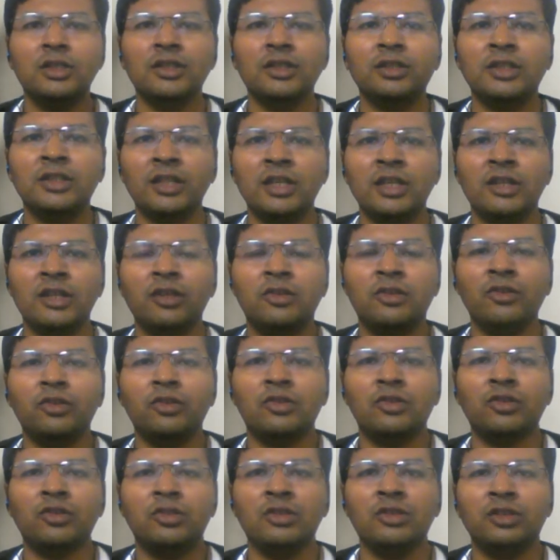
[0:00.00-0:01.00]

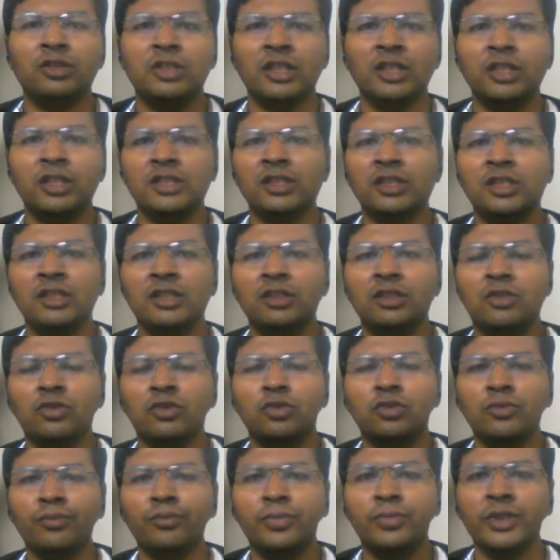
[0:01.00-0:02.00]
they see the
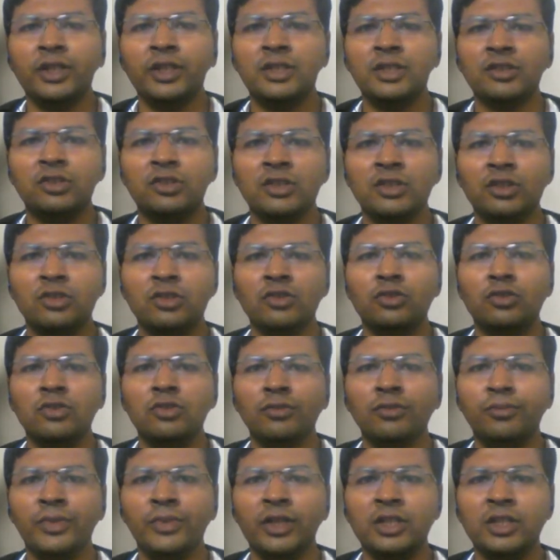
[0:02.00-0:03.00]
homepage. In the
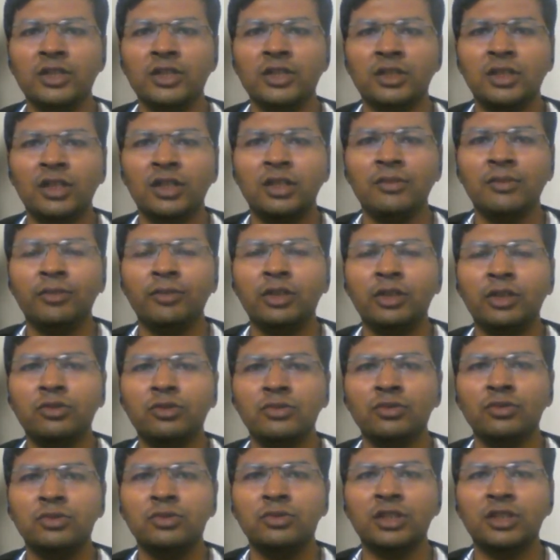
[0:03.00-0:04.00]
homepage, they are able
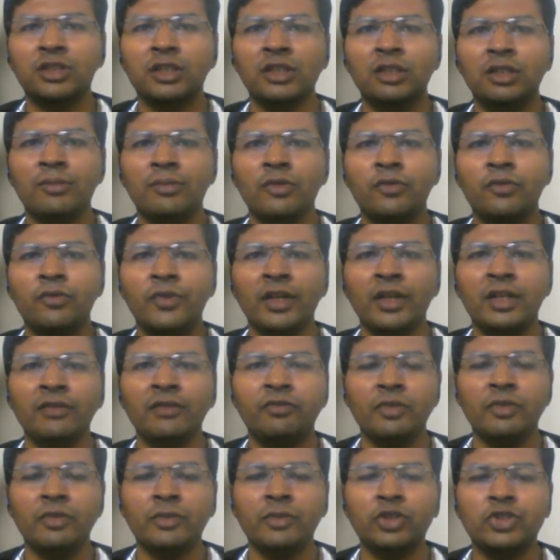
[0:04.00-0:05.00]
to see their profile
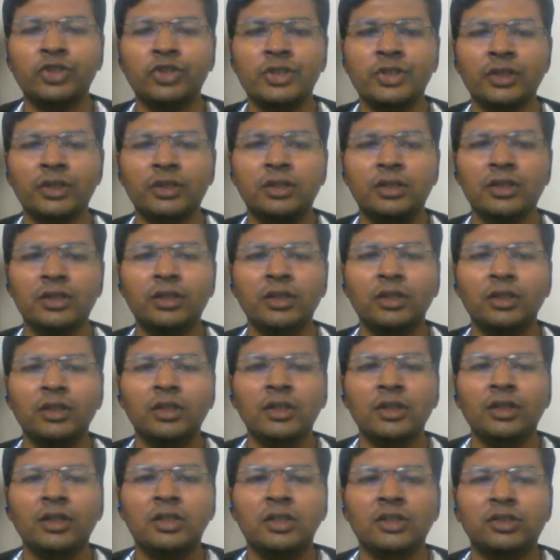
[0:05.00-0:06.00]
information.
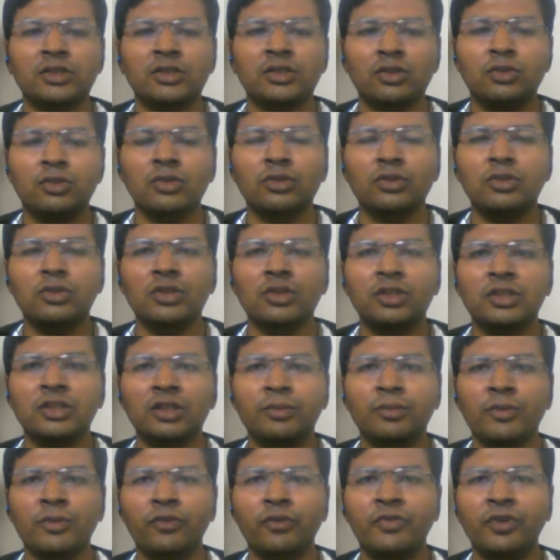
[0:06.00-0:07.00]
So in
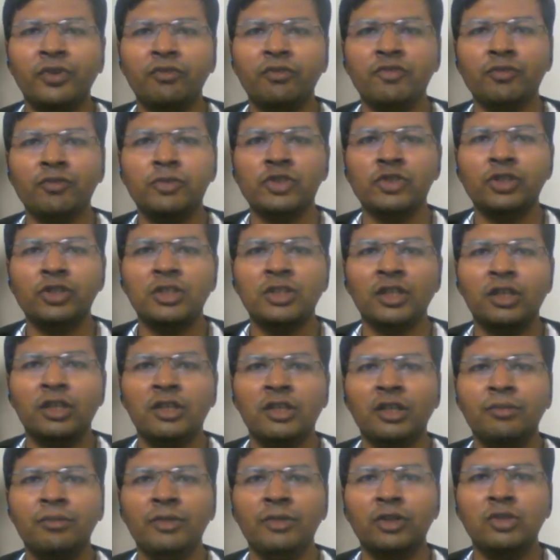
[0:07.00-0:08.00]
the profile information, they are
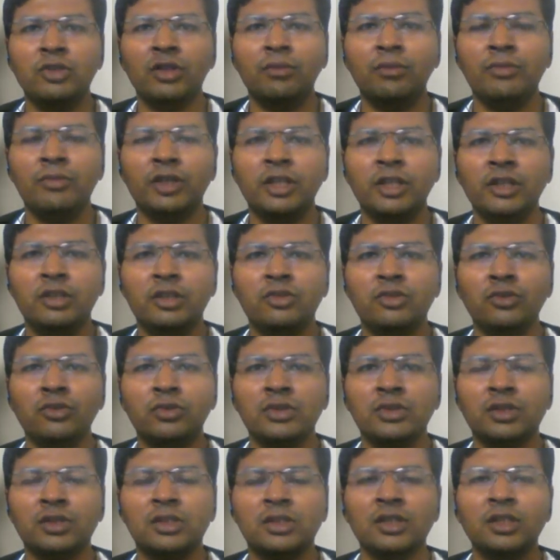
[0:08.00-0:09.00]
able to update
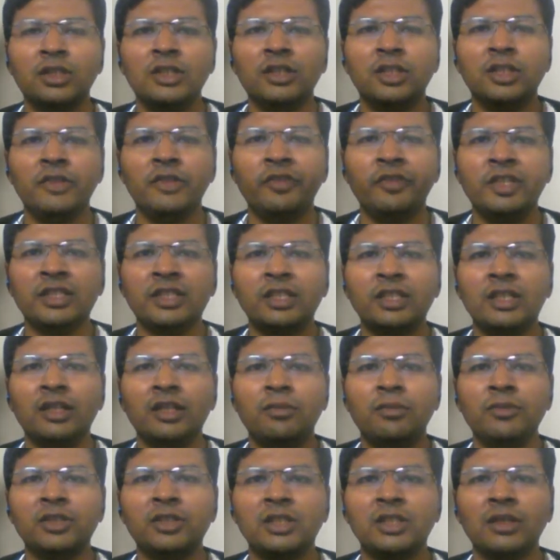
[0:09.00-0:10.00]
those. There is
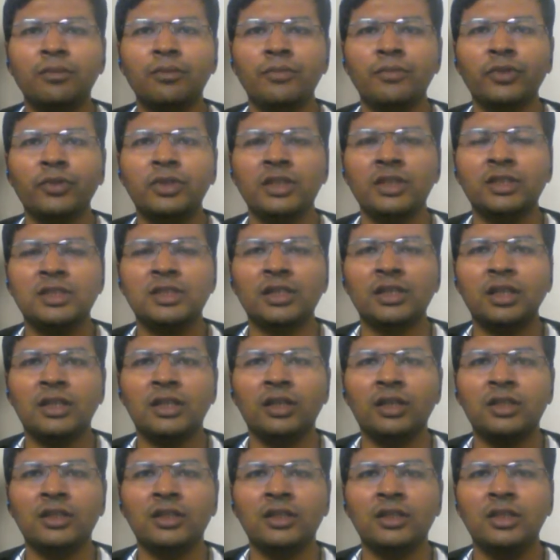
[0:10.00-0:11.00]
LWC components that
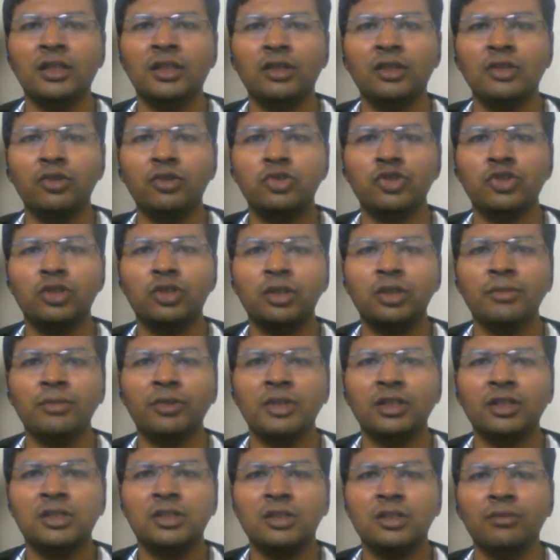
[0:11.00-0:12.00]
are there and to show them
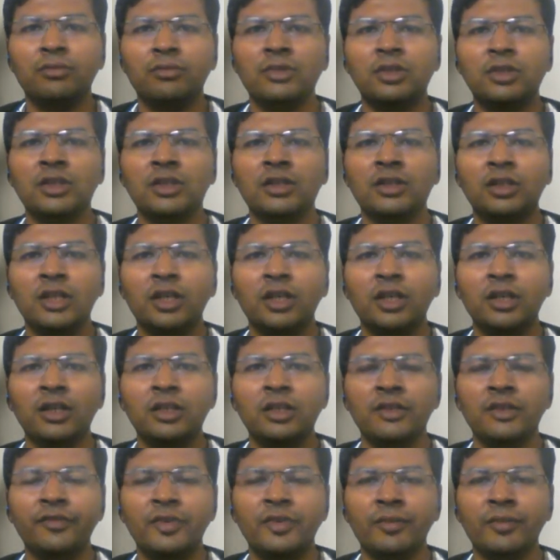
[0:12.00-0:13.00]
custom
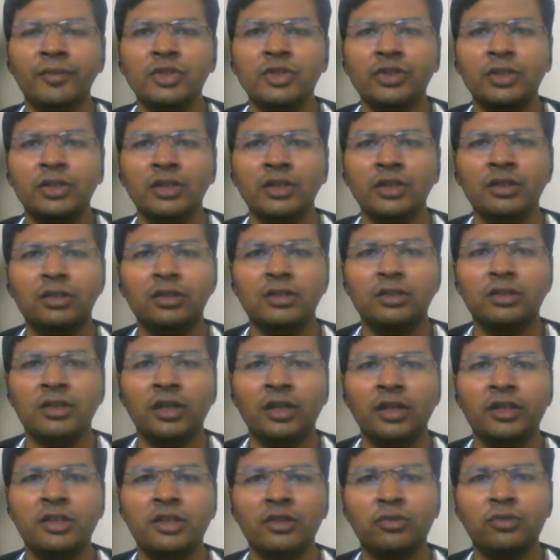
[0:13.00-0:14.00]
tailored information
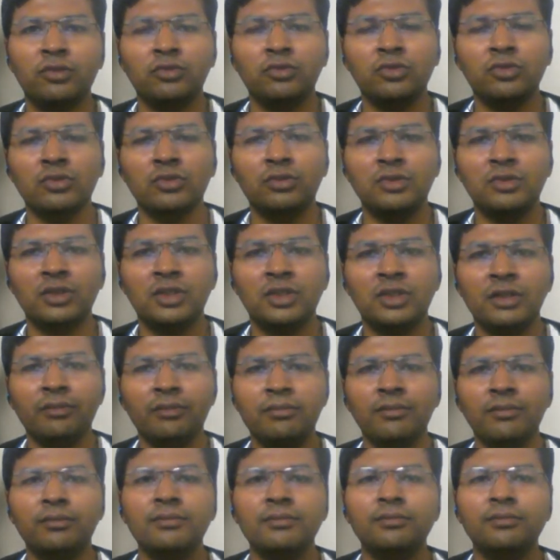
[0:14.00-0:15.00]
related to
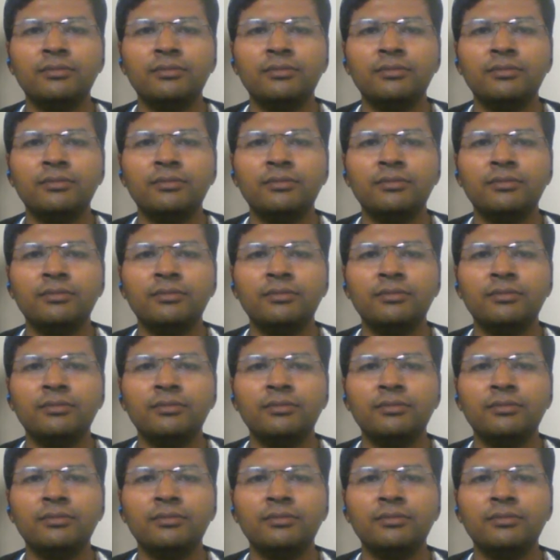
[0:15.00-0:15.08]
them.